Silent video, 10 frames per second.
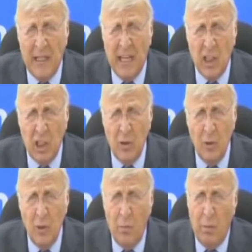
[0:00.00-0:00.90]

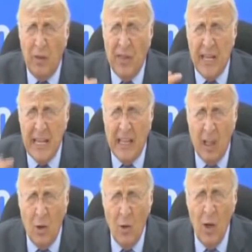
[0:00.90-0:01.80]
Michelangelo put the
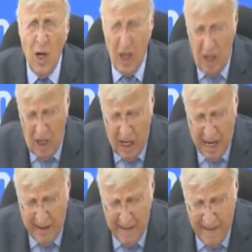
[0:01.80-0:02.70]
yellow
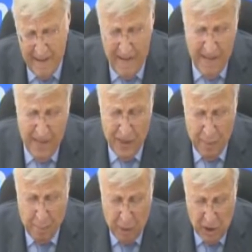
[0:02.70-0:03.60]
on
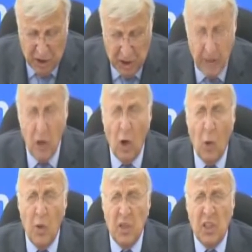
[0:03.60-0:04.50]
the person
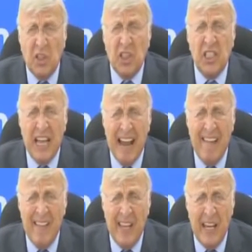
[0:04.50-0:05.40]
who was a
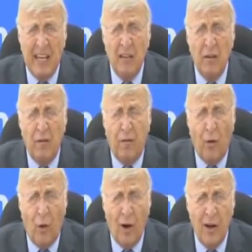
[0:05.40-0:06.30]
stand-in
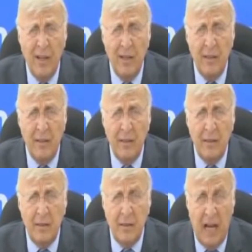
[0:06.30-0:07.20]
for,
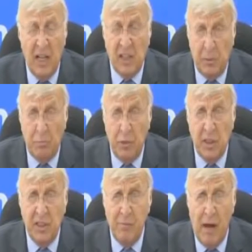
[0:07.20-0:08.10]
as
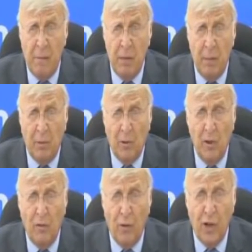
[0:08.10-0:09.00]
Prince of my
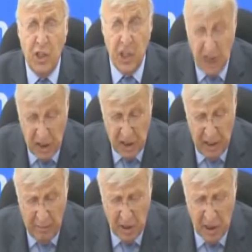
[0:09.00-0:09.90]
people, for
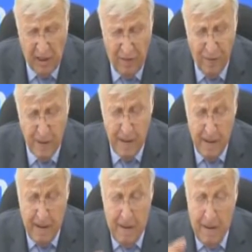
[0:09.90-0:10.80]
Jesus himself.
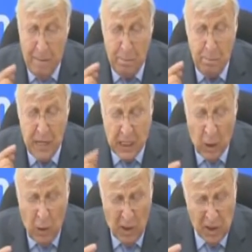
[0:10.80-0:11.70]

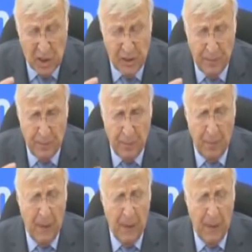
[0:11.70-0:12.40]
Because